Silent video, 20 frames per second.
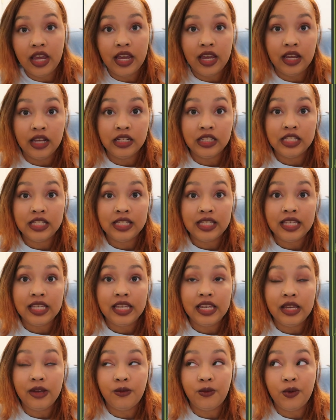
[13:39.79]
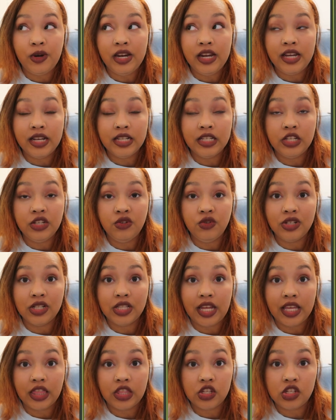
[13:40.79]
and see if we continue to
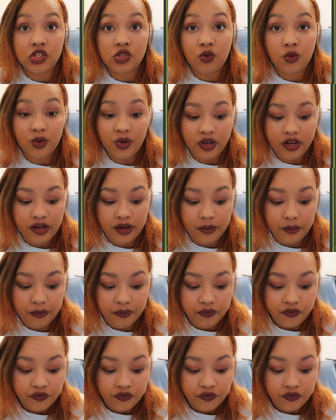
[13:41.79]
like the story.